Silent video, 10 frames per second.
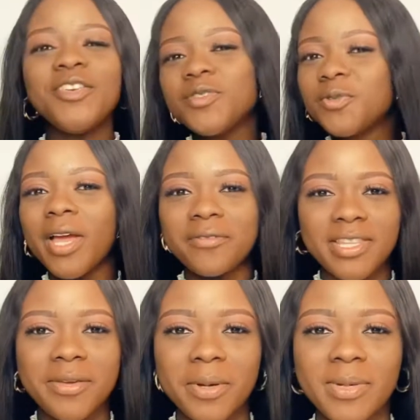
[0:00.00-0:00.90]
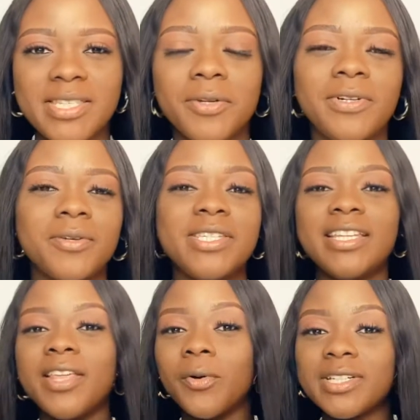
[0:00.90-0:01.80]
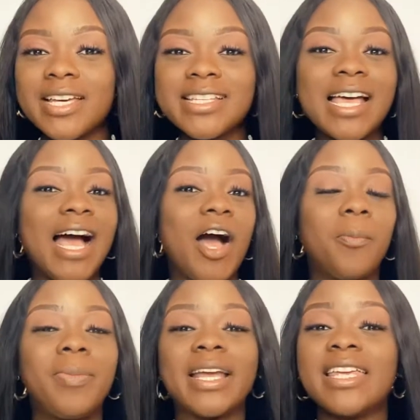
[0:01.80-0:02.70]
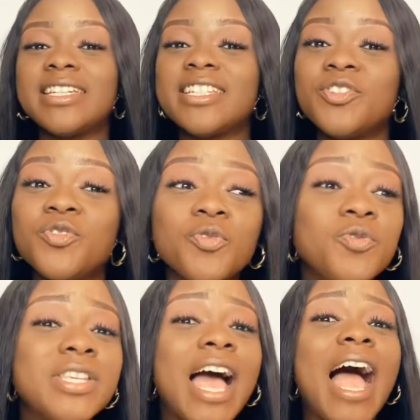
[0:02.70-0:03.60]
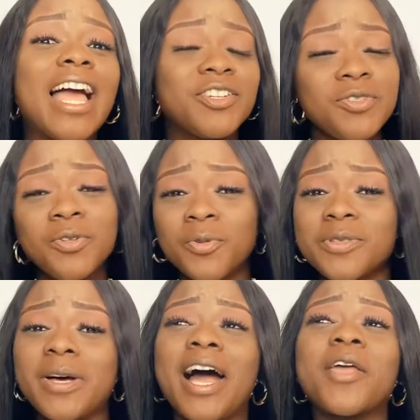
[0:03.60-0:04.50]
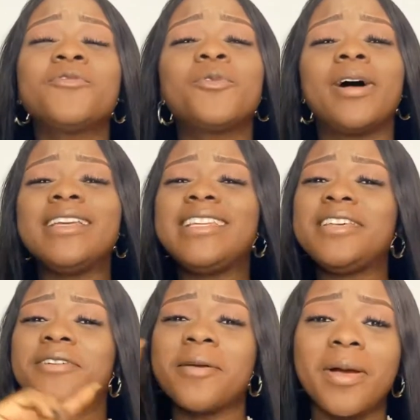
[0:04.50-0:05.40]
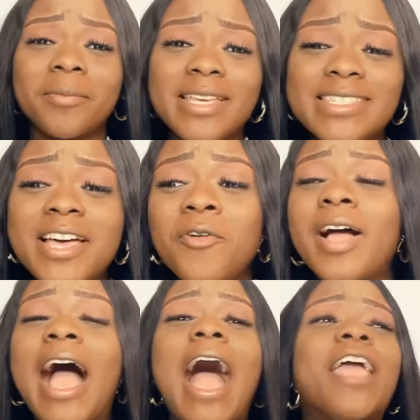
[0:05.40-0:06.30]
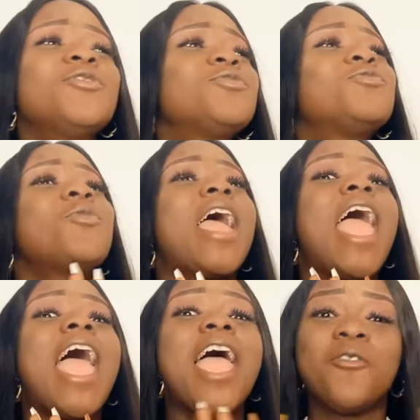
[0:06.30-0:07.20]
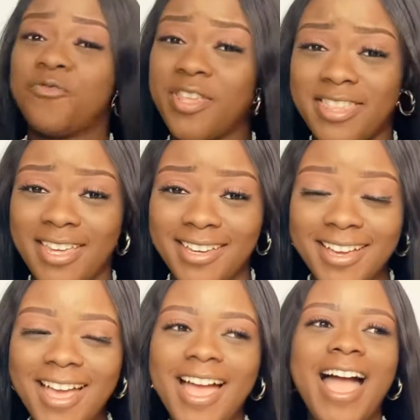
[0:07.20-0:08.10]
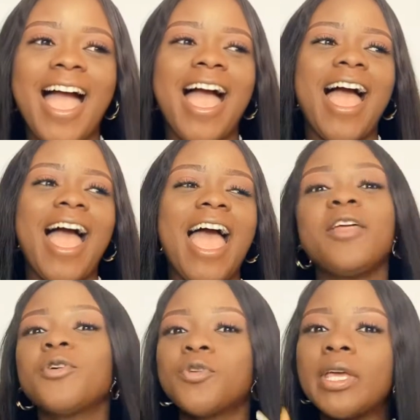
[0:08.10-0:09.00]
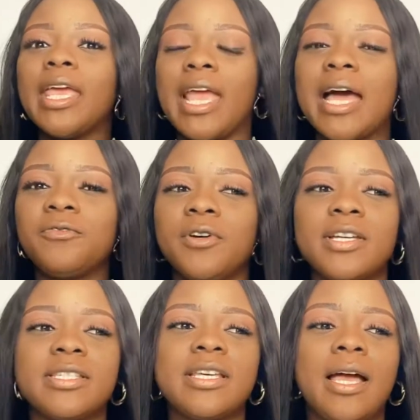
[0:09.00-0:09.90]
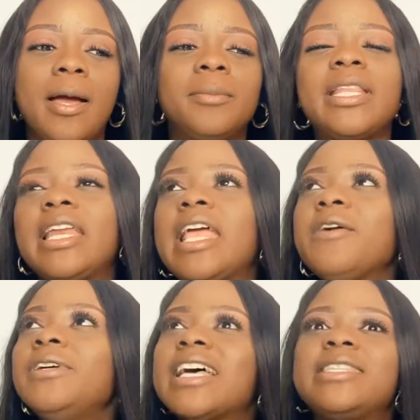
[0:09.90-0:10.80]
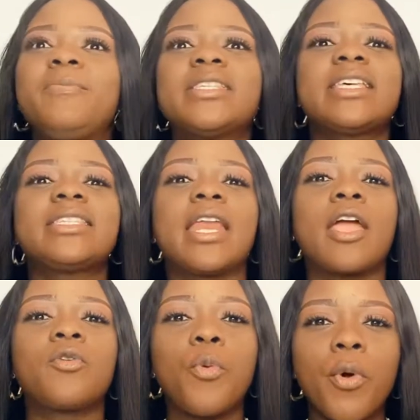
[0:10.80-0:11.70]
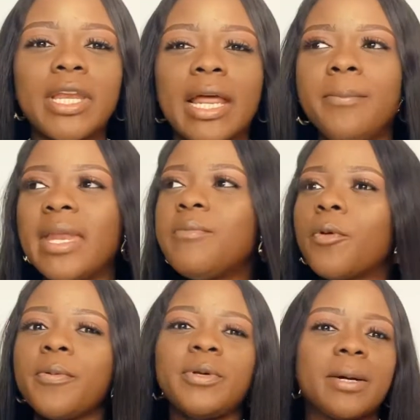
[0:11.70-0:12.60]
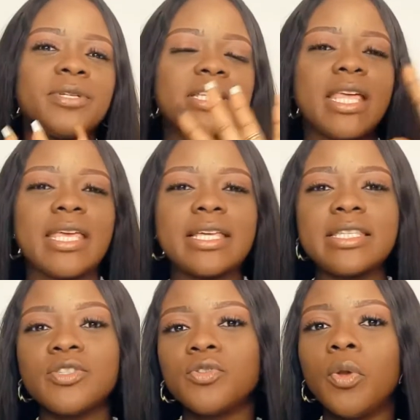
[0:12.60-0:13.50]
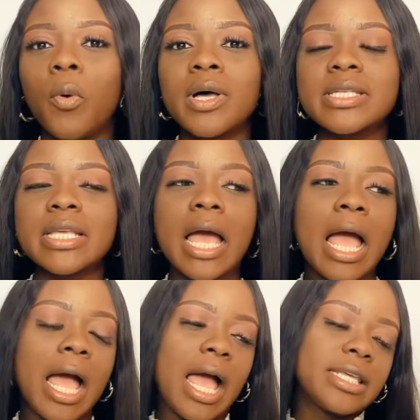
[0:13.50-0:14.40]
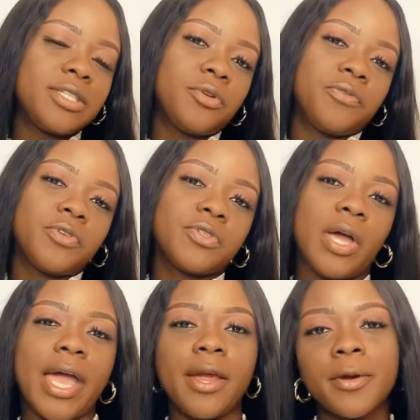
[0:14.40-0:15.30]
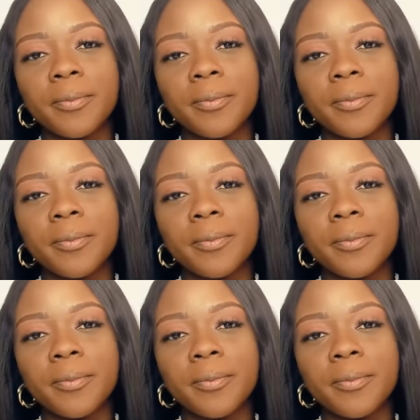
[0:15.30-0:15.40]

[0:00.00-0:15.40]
to do everything by myself. I'll take the orders, I'll package the shoes, and do you know the worst part? I'll even go and deliver it by myself. I used to do everything. And it was okay at first. But then even as the business started growing and many more people in Abuja started getting to know us, I still refused to hire.